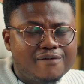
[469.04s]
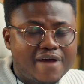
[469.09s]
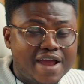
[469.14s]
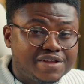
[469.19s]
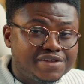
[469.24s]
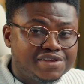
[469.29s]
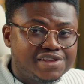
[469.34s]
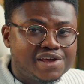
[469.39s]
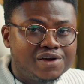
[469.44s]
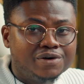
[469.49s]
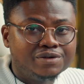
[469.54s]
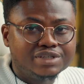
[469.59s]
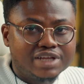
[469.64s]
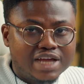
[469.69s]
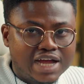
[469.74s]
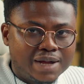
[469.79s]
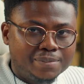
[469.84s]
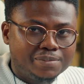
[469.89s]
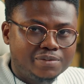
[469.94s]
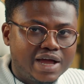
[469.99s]
right here on the
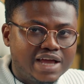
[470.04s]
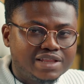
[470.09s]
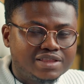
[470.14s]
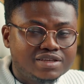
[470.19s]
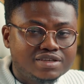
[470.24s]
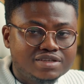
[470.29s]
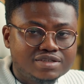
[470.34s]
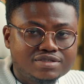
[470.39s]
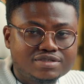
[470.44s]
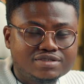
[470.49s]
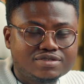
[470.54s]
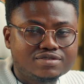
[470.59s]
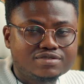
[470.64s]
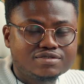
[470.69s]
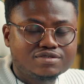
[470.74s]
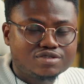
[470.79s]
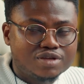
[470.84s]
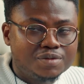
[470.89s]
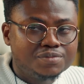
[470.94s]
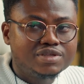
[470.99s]
app. I think it's
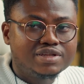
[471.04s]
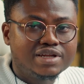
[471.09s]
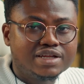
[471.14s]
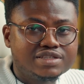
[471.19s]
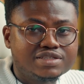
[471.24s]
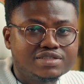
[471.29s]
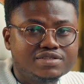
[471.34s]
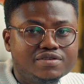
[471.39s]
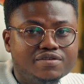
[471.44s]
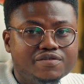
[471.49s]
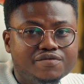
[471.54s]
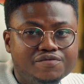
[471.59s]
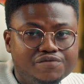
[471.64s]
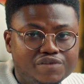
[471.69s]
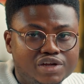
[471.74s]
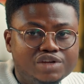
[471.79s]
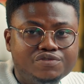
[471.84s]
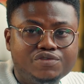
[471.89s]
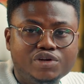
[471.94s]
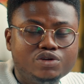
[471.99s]
something that is
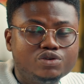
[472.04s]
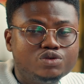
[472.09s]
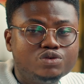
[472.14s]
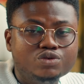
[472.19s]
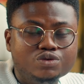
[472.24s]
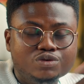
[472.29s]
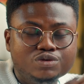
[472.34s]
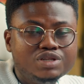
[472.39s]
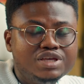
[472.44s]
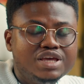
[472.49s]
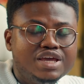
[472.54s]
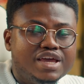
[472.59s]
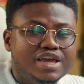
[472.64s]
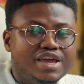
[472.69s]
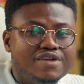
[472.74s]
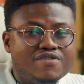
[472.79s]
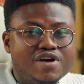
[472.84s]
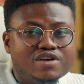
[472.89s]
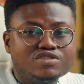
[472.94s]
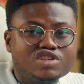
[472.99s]
very cool.
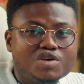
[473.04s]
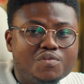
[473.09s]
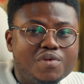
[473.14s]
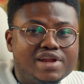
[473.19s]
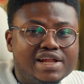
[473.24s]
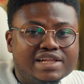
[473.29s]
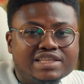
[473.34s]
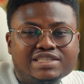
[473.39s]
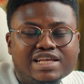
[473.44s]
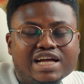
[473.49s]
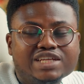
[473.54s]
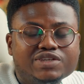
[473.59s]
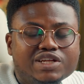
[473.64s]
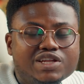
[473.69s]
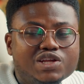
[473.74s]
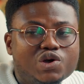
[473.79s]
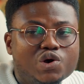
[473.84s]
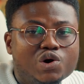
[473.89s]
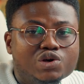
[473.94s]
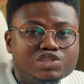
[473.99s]
If you are someone that is
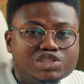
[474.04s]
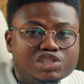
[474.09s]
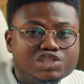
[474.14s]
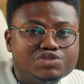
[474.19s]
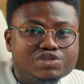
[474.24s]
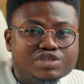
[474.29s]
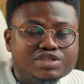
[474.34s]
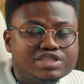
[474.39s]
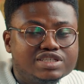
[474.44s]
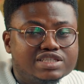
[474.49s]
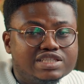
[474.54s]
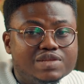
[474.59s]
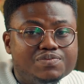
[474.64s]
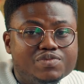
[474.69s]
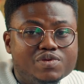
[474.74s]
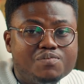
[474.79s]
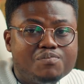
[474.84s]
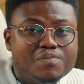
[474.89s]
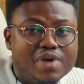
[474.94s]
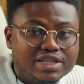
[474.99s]
actually considering
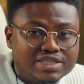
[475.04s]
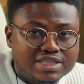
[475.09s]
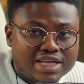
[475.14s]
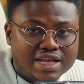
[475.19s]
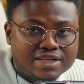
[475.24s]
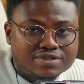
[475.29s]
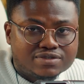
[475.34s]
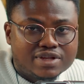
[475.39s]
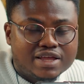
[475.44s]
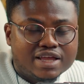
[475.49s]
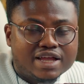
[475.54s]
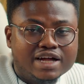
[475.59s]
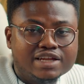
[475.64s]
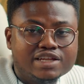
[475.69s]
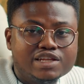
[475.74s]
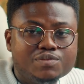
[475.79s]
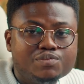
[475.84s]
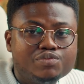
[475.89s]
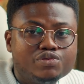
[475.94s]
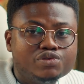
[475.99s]
sleeping better so that you
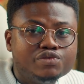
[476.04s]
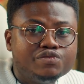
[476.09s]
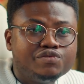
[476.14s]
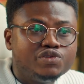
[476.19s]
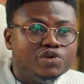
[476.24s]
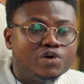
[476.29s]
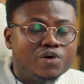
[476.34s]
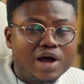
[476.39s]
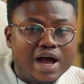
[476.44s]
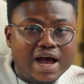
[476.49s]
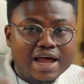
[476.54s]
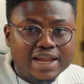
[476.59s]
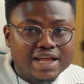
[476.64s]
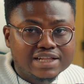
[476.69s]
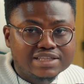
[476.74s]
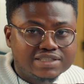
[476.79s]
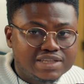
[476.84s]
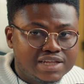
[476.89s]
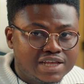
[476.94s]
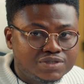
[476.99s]
can improve your
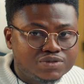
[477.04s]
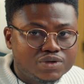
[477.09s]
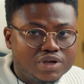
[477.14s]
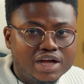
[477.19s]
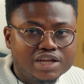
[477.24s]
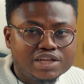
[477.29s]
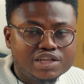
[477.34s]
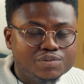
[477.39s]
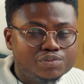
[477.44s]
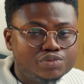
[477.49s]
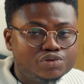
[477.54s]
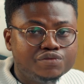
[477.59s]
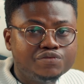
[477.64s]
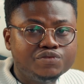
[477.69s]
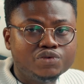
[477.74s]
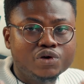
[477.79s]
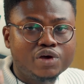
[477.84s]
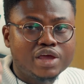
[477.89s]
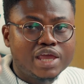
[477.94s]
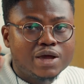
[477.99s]
alertness, you can
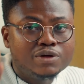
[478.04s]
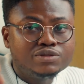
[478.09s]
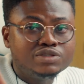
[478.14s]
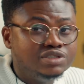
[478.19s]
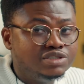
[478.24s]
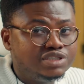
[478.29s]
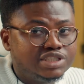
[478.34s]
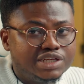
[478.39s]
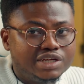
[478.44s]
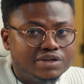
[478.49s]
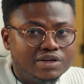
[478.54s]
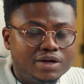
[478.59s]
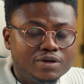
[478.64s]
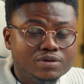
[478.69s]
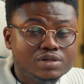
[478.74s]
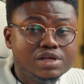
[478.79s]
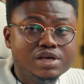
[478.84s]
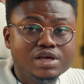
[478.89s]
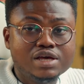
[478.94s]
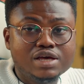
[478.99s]
improve your health in
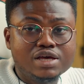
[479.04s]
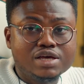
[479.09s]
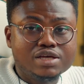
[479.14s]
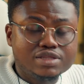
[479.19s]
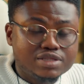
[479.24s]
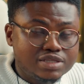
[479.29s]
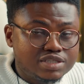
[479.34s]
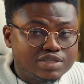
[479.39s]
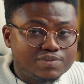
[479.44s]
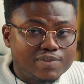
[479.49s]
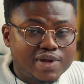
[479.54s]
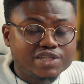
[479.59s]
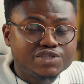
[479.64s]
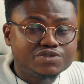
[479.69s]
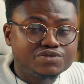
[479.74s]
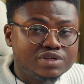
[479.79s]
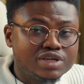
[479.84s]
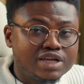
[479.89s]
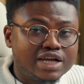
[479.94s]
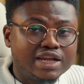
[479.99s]
general, this
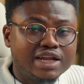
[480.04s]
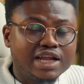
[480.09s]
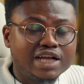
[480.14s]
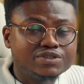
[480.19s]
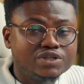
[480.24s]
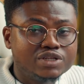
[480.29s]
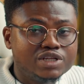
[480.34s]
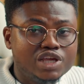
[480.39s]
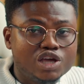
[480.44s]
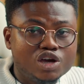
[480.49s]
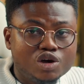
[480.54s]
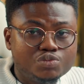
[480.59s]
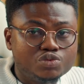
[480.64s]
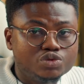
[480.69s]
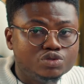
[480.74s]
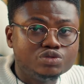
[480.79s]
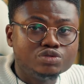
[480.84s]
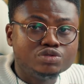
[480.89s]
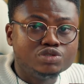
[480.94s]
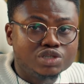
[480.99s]
smart ring can actually help
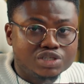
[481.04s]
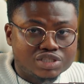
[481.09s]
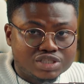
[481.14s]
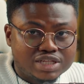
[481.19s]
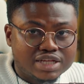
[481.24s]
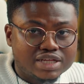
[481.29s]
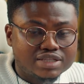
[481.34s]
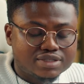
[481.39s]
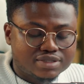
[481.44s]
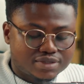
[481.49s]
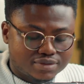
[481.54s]
you do just that.